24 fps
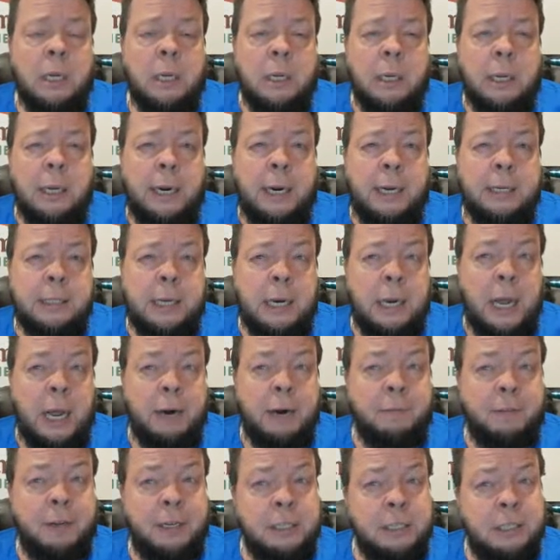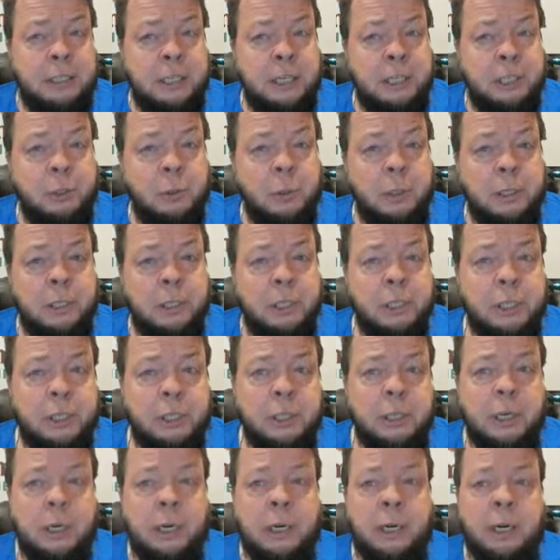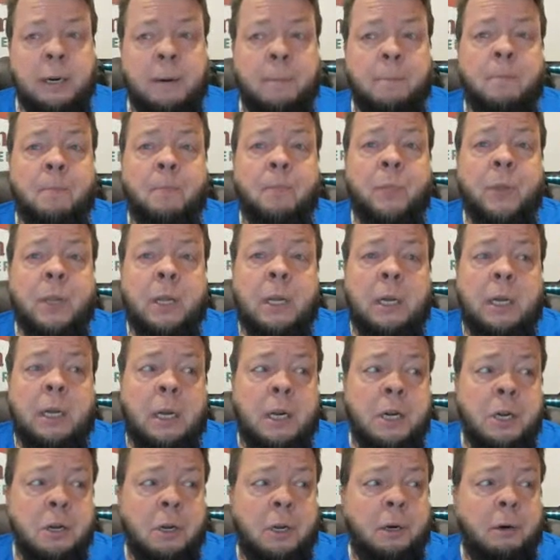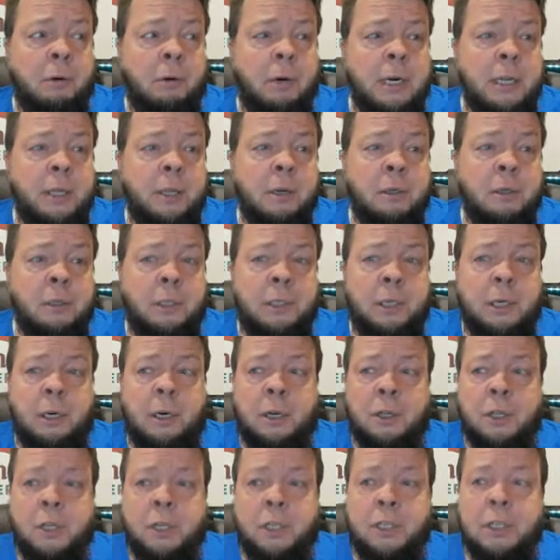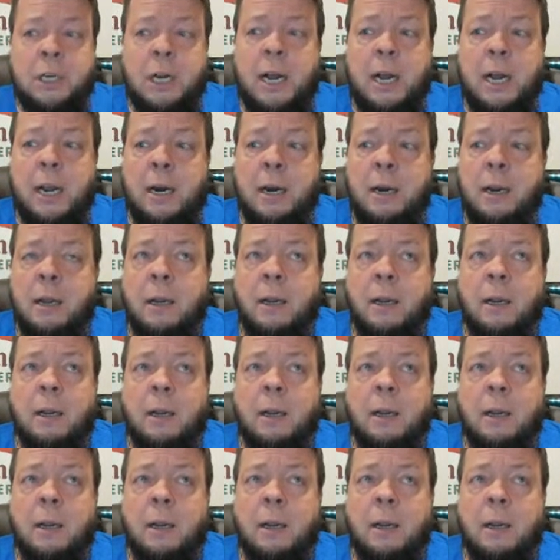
It has a lot of constituents, um, and you can read those here on the slide.